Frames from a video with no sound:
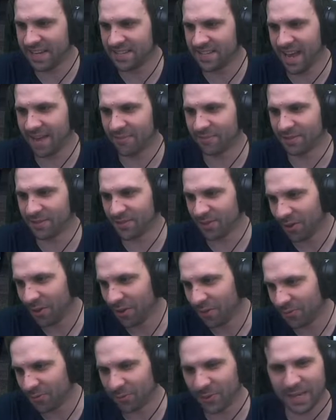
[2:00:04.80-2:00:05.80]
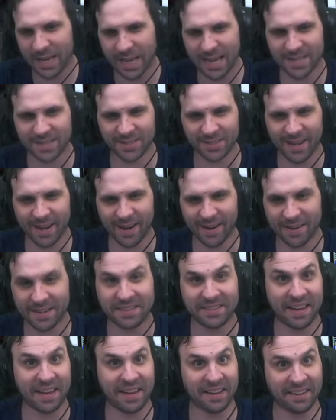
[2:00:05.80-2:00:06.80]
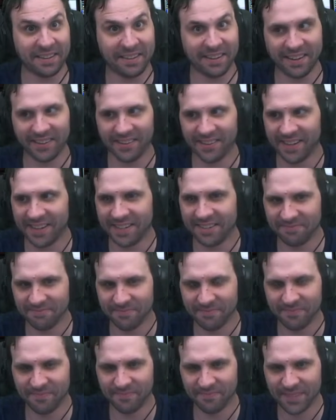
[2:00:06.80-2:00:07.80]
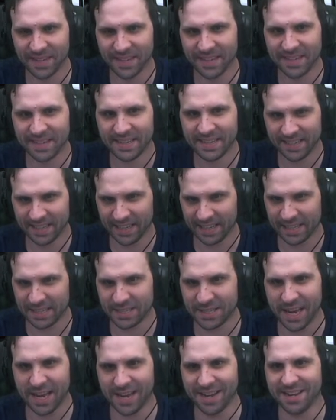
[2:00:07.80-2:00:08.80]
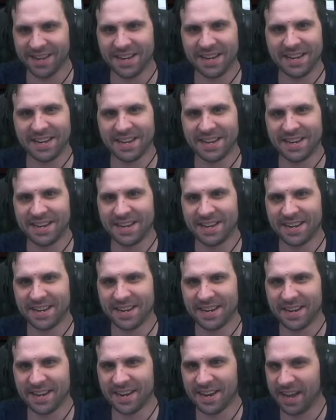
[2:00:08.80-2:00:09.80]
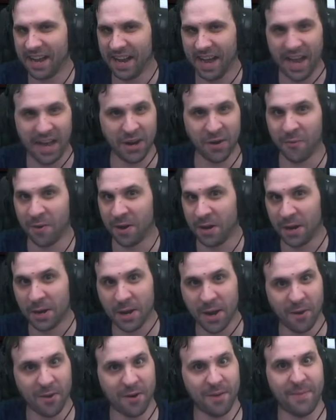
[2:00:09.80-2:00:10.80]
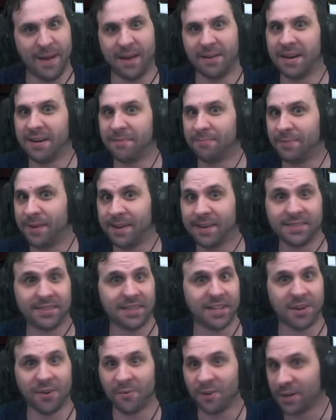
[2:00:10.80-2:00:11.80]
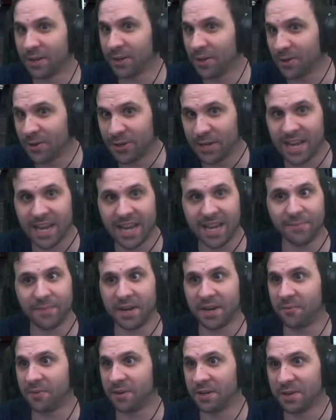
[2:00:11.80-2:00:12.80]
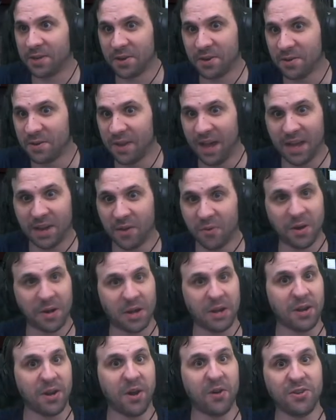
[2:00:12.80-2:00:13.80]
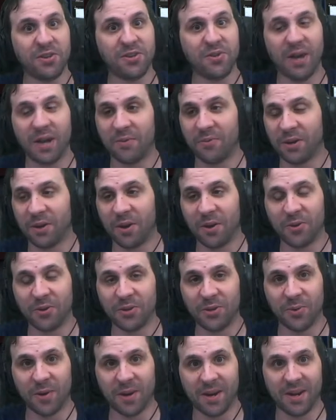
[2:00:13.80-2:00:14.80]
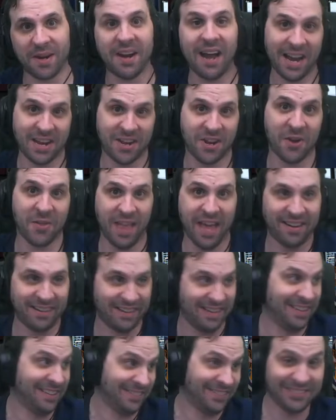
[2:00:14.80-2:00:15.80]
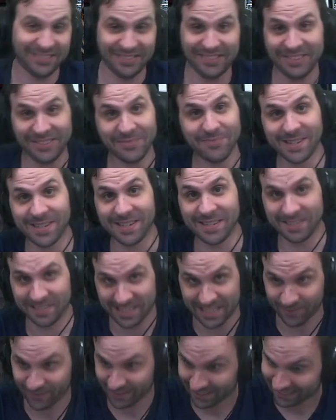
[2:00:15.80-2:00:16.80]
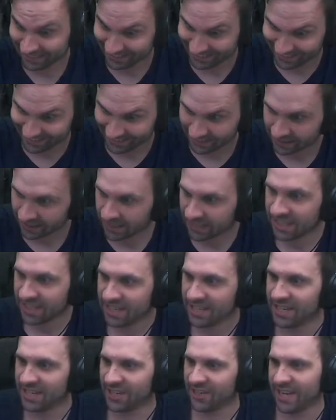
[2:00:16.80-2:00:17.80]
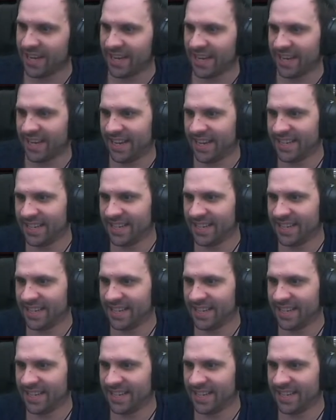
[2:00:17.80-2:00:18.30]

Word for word: happens. Oops, we canceled Ares. Yeah, yeah, right. Like I said, I don't want to know about umpires. I don't want to know your name. I don't want to know. You. I don't want to know you. I don't want to know who you are. I know that. Yeah, umpire's name. Mm-hmm. Okay,